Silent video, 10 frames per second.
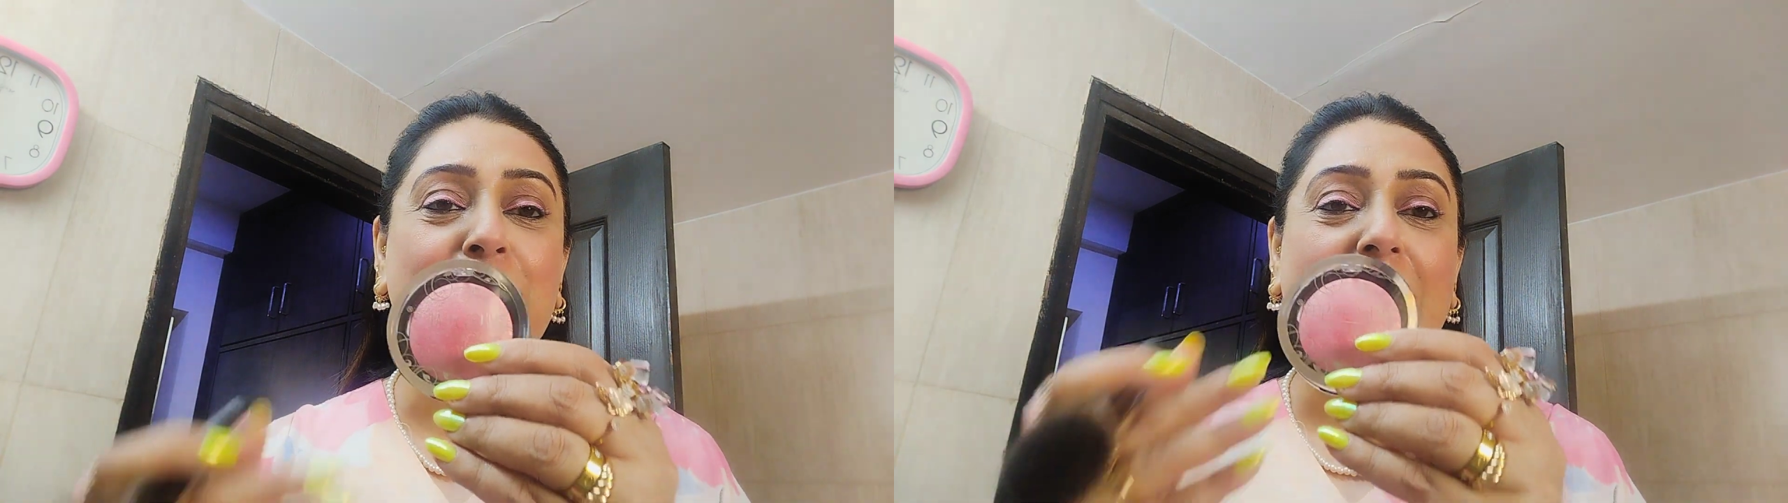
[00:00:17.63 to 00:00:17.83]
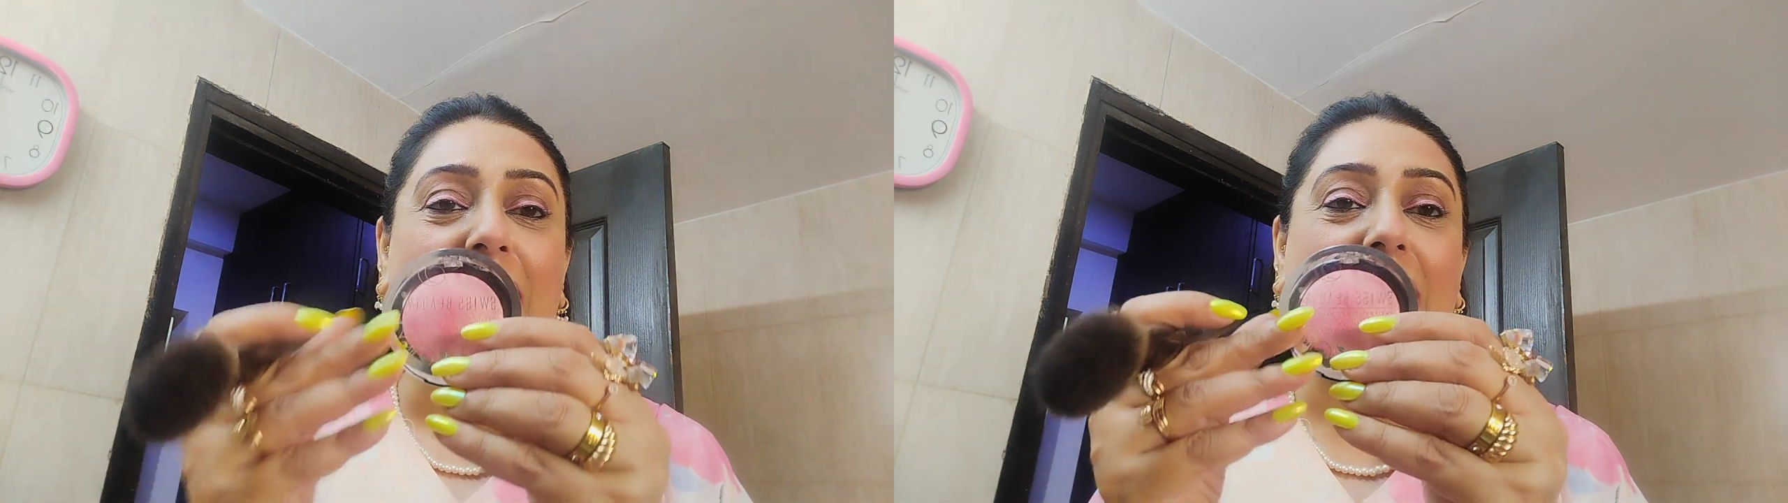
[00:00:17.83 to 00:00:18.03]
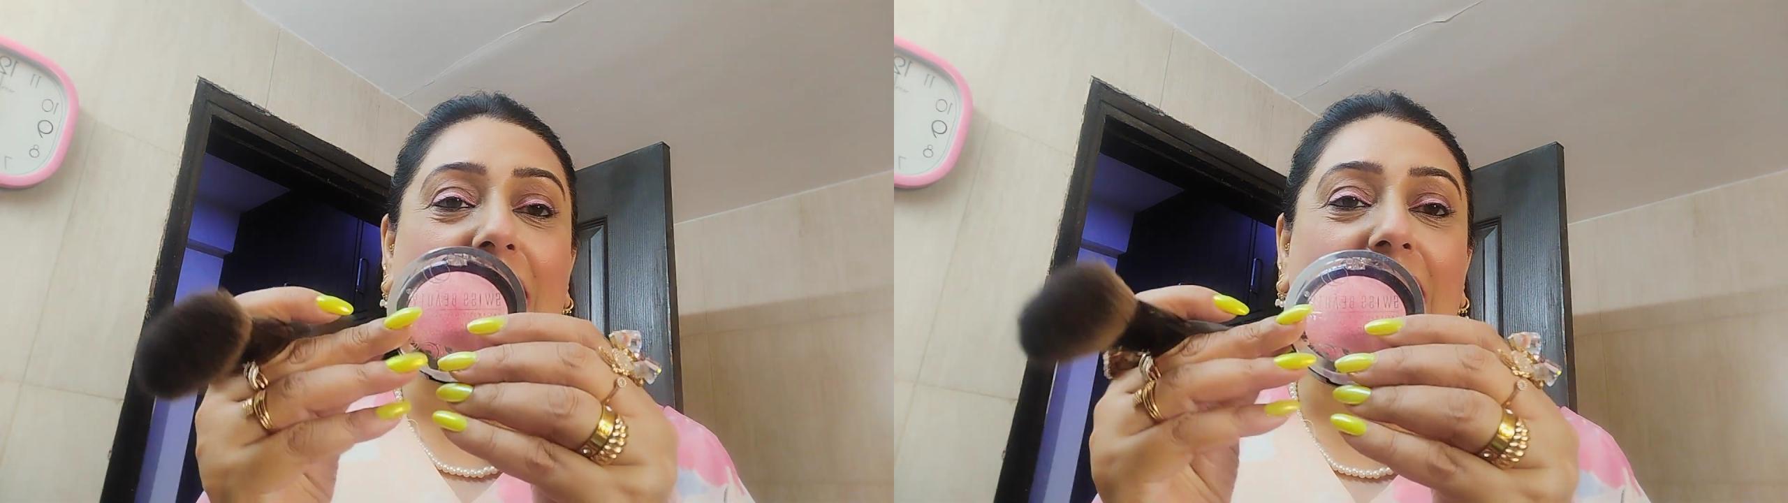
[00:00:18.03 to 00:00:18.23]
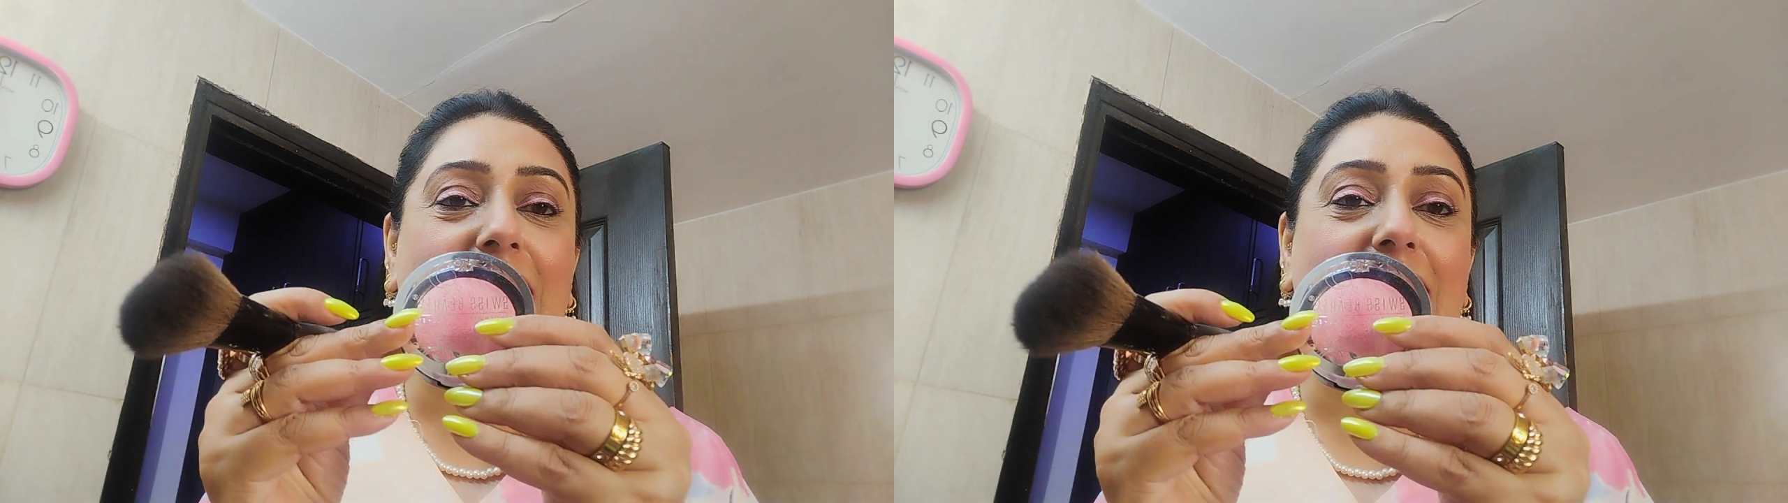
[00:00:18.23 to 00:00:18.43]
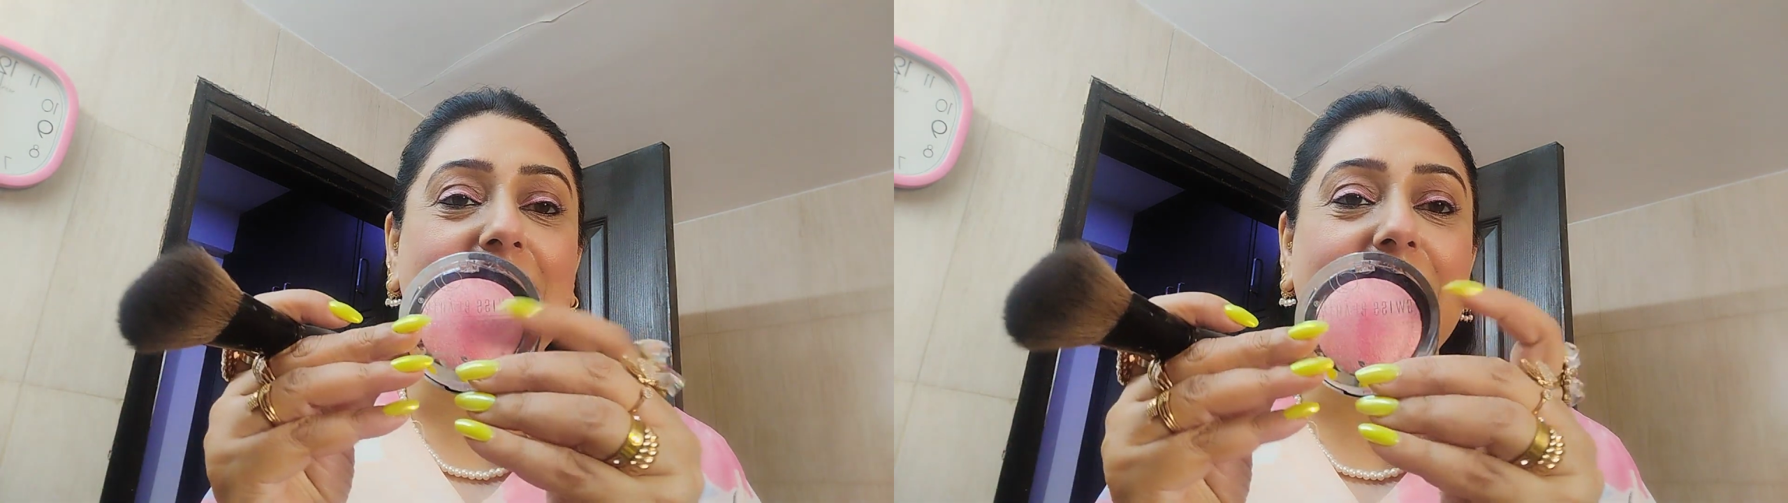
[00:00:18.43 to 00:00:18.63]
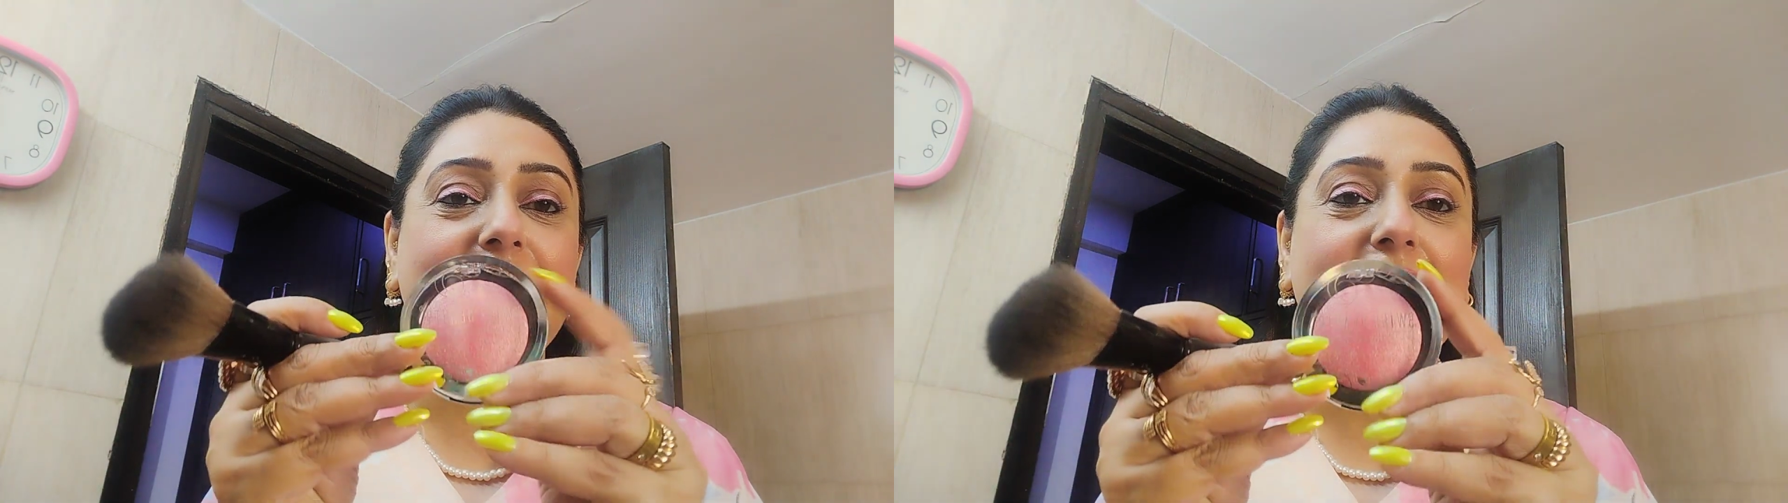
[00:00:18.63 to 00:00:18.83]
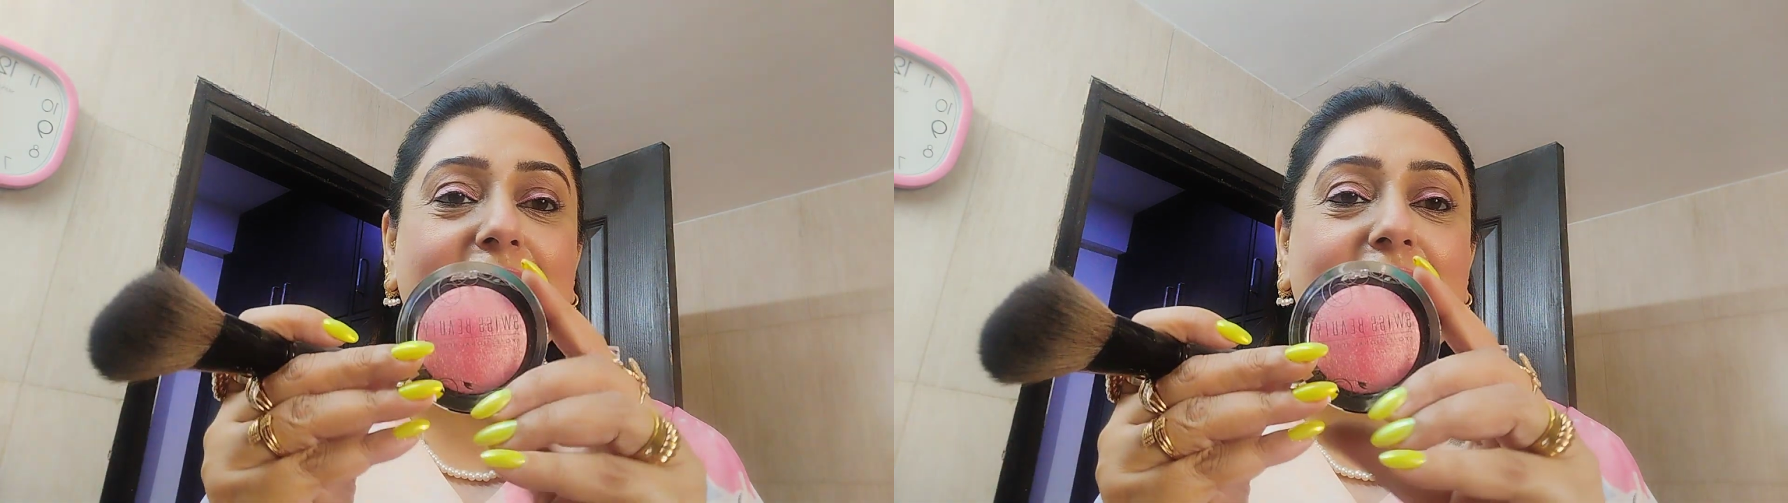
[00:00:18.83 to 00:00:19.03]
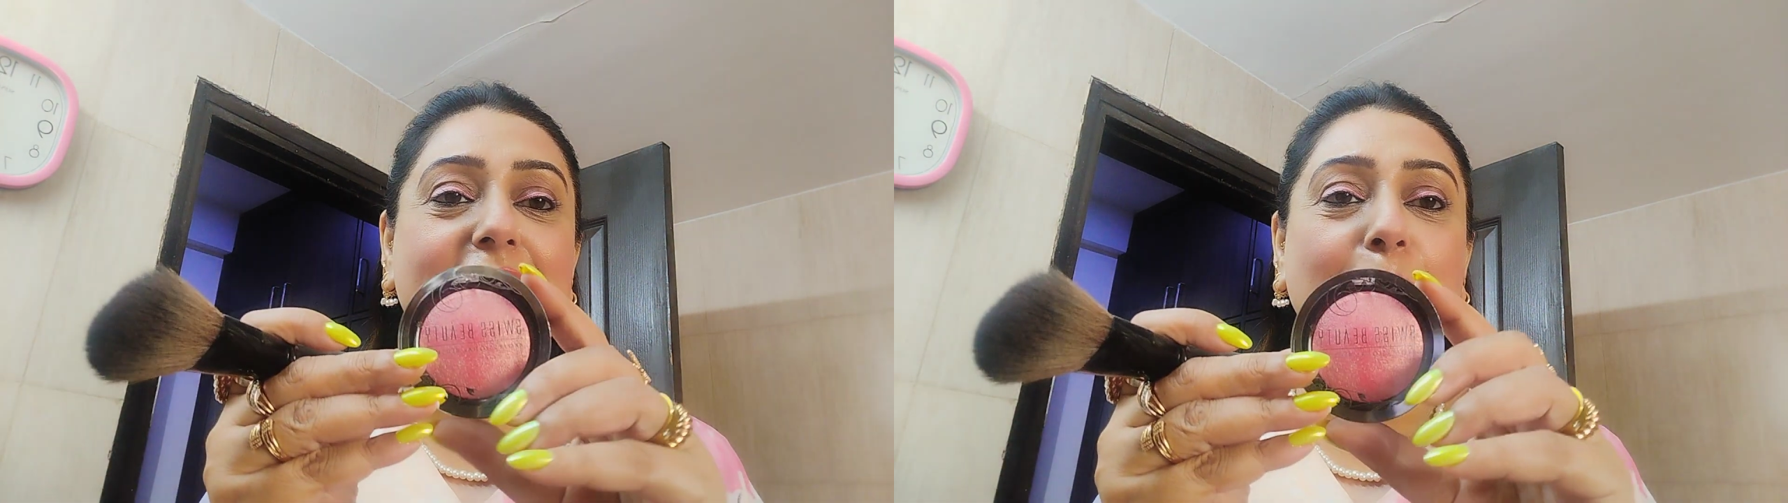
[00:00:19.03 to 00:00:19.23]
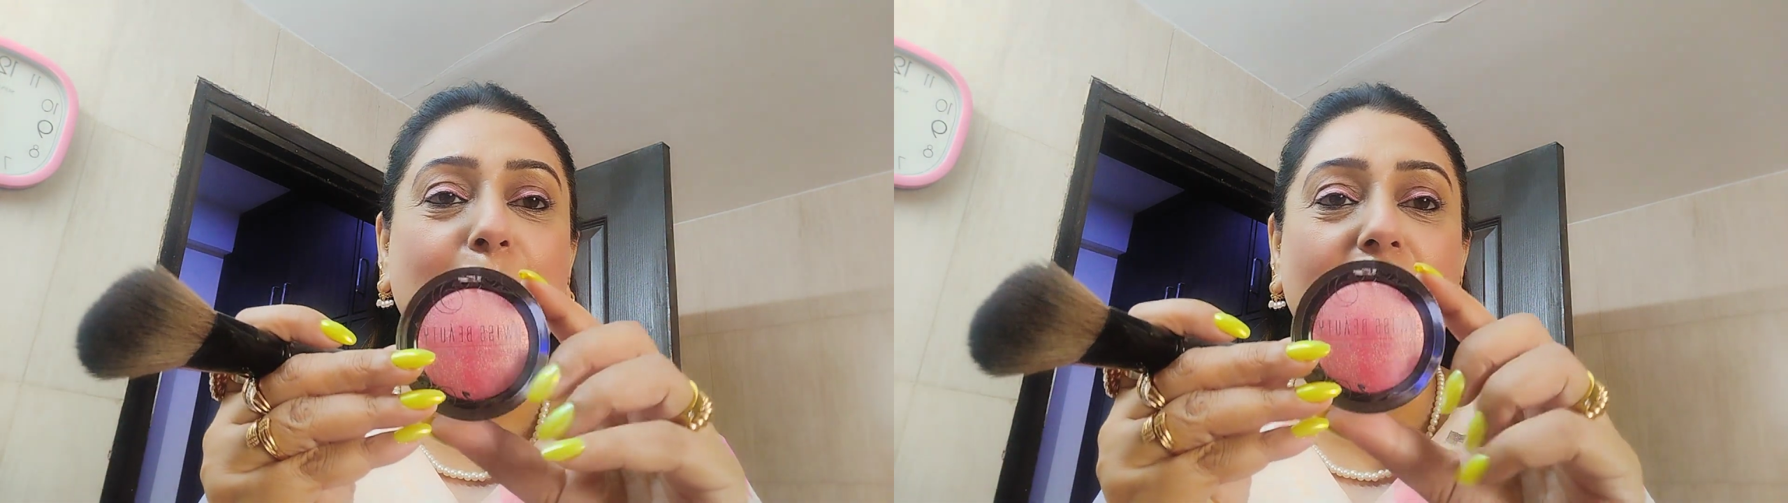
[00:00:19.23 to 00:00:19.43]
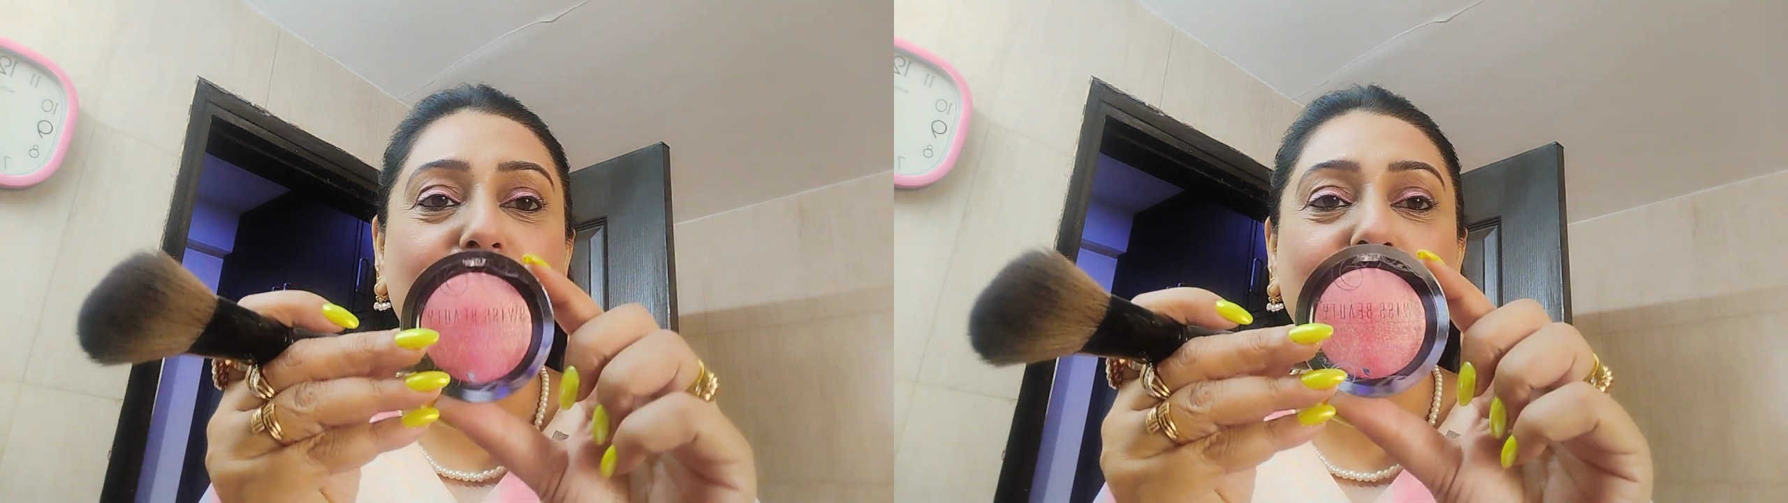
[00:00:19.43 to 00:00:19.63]
And uh, this is the
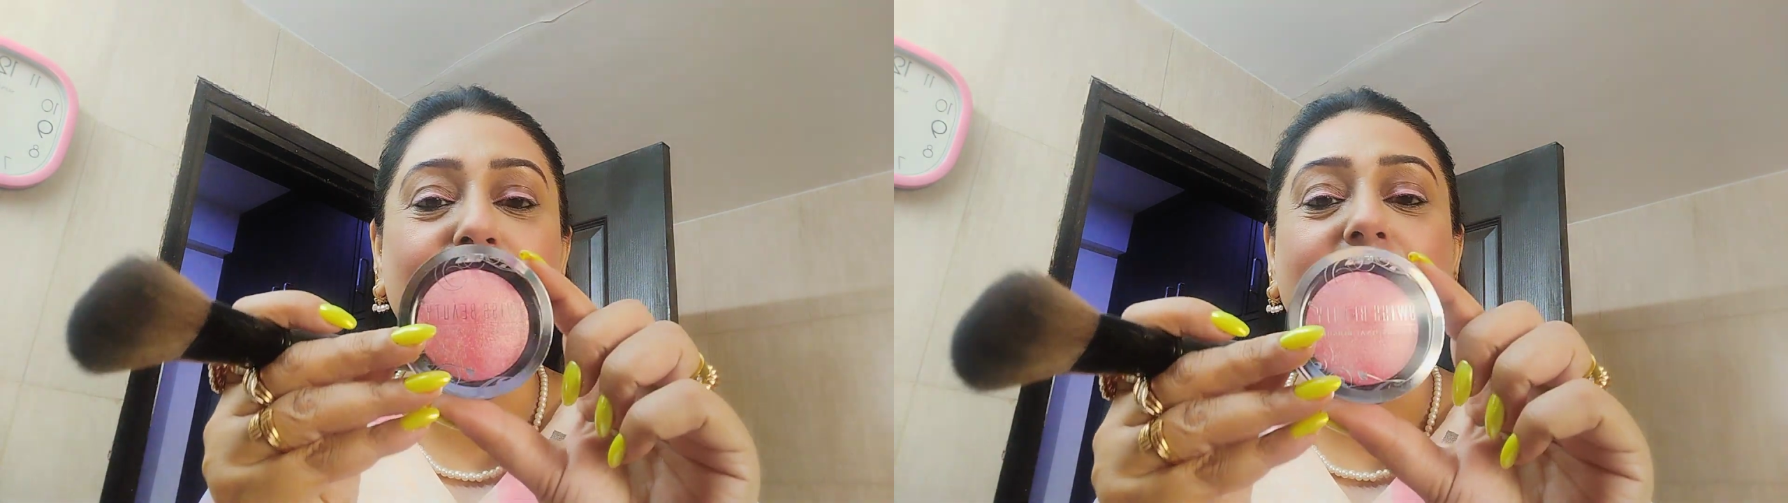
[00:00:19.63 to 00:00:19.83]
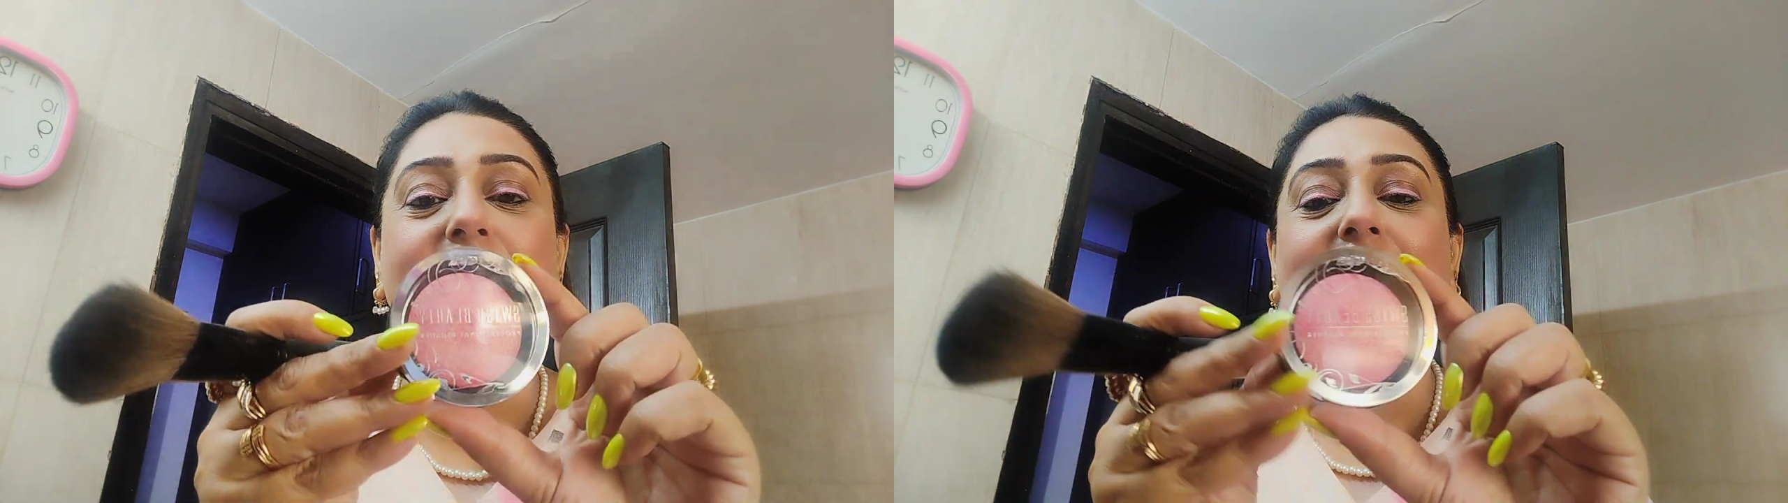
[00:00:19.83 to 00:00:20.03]
blusher.